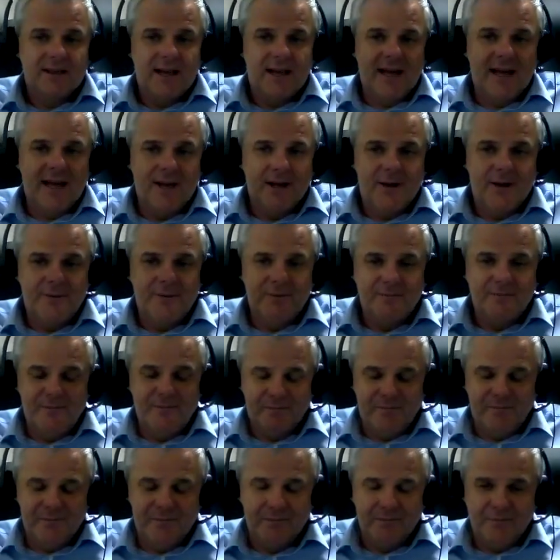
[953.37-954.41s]

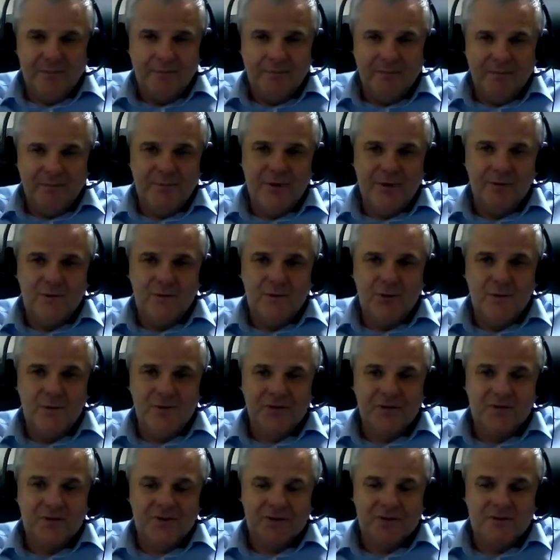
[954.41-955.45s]
But of
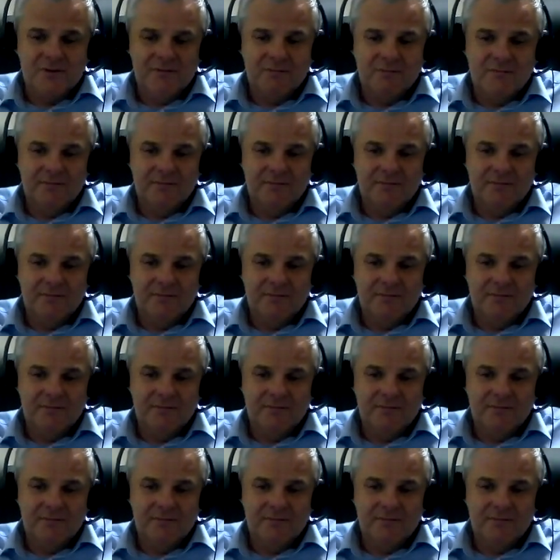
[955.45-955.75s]
course,